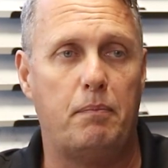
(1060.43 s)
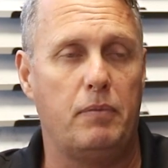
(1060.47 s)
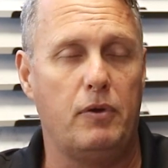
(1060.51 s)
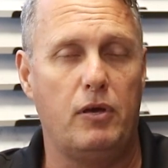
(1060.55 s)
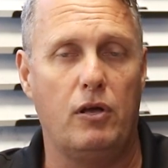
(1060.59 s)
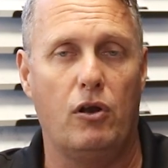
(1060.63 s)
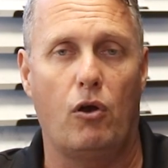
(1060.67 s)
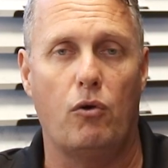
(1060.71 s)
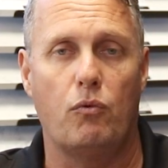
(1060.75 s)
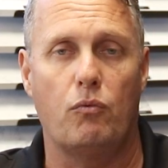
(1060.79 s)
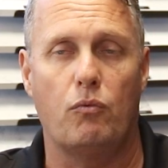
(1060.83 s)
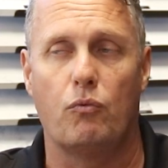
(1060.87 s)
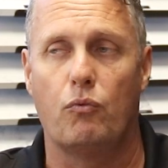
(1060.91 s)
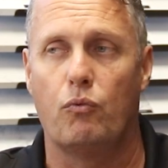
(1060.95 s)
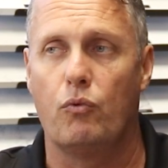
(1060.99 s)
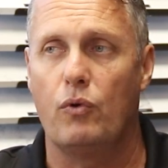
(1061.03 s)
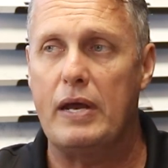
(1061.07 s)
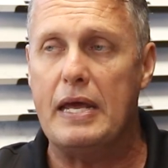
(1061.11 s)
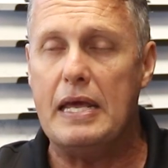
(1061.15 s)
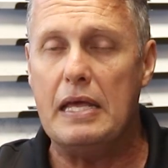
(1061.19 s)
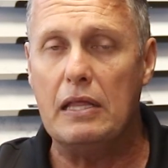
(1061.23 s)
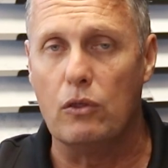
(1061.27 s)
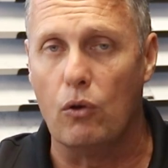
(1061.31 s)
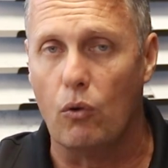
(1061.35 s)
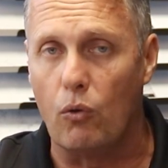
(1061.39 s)
you know,
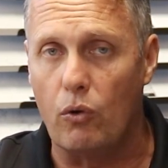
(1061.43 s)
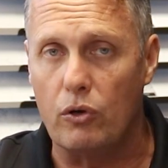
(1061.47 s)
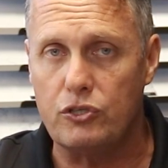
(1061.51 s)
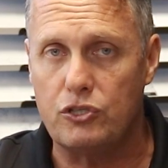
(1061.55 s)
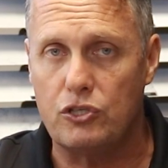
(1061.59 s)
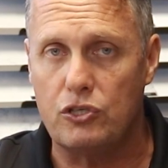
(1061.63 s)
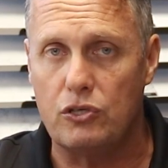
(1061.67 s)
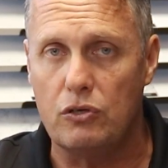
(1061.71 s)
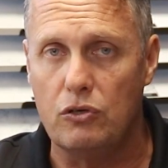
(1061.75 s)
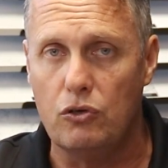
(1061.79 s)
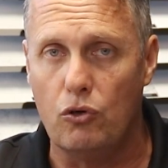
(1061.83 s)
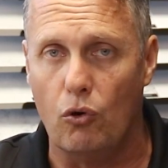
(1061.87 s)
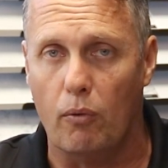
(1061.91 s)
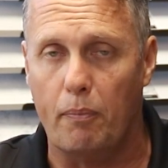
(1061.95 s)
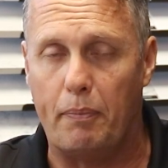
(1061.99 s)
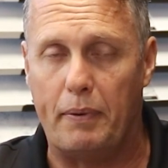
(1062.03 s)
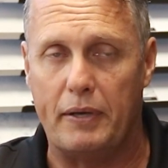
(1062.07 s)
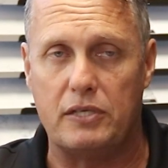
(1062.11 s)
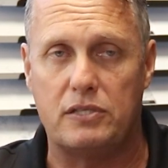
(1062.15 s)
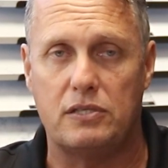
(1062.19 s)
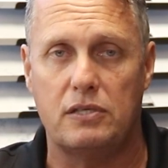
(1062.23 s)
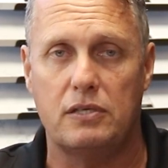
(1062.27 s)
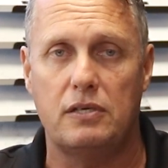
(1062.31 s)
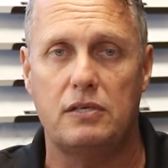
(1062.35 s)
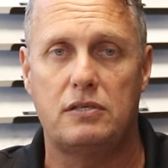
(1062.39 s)
relaunch your
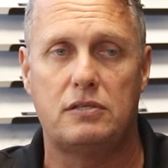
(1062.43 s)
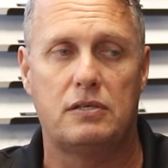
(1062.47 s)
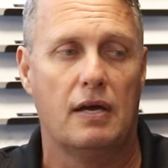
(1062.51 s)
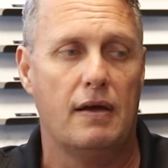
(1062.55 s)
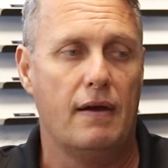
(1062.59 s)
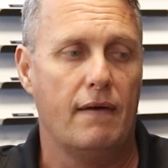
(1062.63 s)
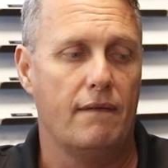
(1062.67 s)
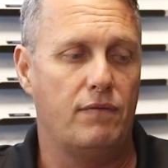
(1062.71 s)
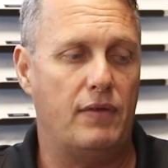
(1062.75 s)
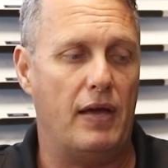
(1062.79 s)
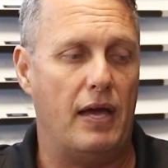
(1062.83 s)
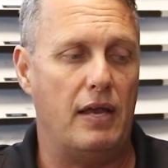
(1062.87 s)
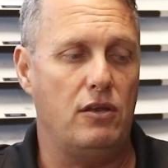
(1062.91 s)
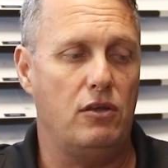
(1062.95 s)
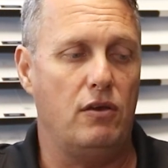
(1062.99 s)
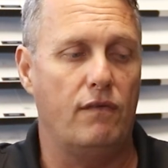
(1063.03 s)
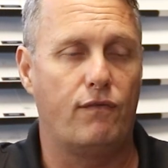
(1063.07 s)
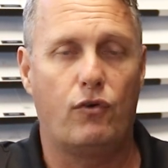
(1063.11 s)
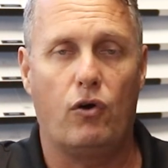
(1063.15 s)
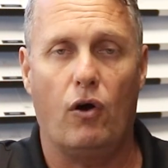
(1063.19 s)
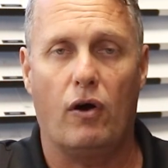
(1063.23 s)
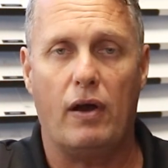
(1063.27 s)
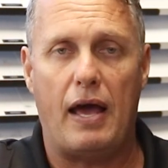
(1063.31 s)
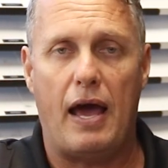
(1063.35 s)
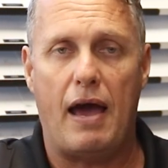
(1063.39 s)
business, then
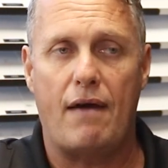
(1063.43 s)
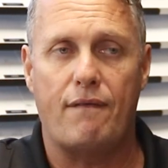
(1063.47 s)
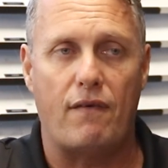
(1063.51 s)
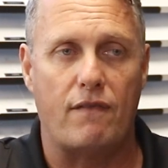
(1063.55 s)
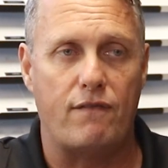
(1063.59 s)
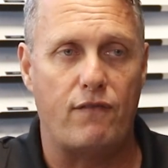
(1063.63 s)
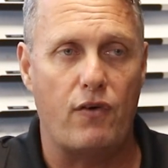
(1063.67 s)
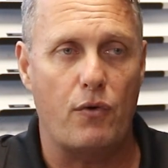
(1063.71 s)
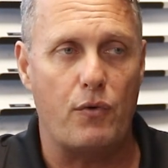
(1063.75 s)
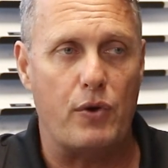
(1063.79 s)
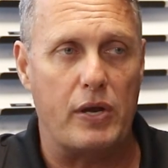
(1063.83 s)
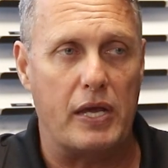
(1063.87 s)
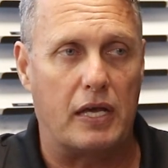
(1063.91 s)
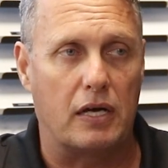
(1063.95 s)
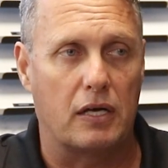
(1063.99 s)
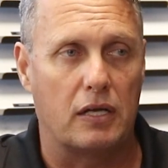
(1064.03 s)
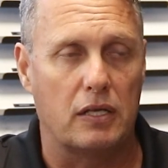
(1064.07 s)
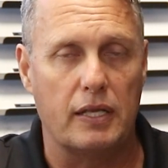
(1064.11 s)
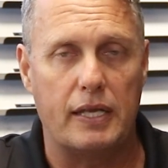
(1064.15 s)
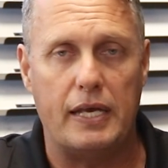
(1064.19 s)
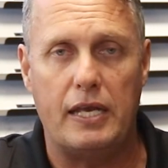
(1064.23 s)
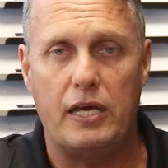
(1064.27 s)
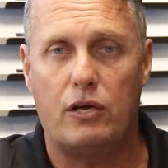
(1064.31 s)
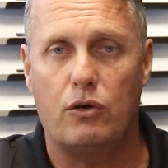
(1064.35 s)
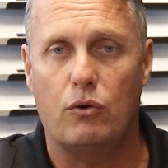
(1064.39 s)
you've got to have a very
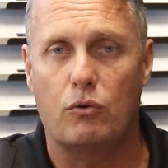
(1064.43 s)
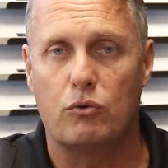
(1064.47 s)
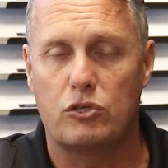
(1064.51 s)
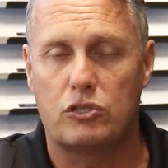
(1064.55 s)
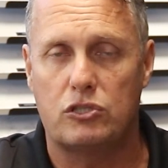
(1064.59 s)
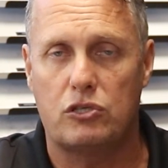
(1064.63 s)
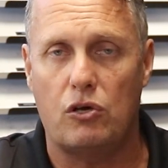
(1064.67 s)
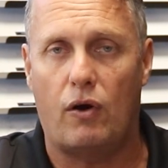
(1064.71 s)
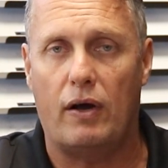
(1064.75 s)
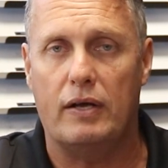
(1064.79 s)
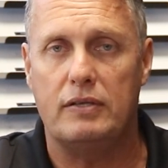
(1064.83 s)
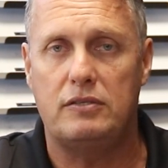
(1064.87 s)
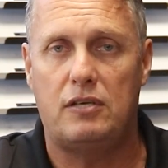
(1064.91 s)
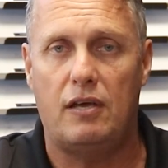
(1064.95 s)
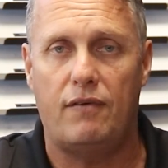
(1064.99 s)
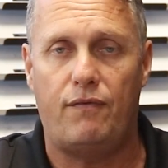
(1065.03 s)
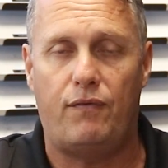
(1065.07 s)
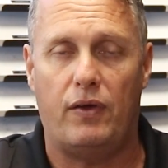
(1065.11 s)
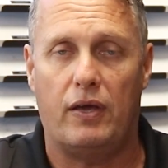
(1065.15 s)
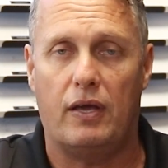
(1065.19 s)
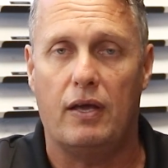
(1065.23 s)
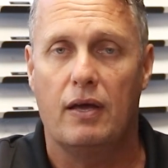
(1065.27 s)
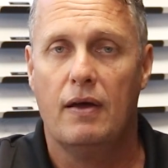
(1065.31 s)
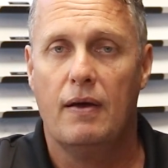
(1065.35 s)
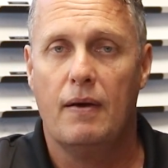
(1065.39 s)
clinical,
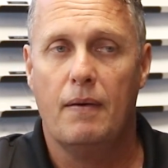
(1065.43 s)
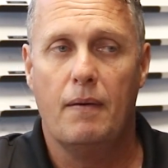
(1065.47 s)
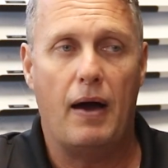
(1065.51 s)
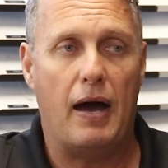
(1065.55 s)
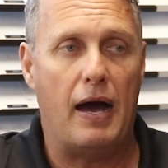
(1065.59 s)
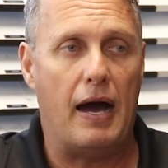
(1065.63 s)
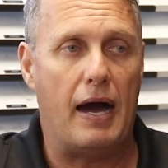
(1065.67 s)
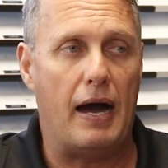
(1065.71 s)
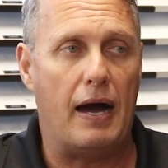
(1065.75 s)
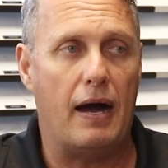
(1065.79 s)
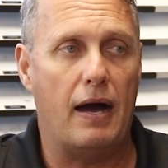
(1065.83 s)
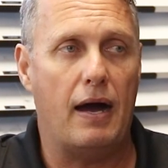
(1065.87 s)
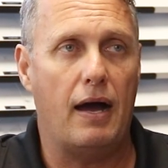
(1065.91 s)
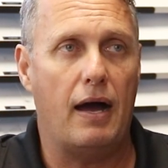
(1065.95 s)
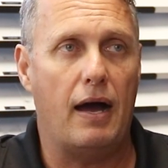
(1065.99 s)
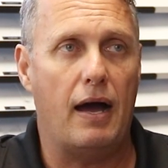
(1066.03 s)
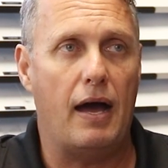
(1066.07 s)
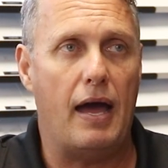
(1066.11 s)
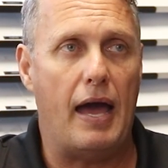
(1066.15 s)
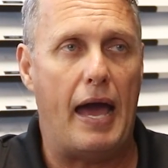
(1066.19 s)
scientific uh,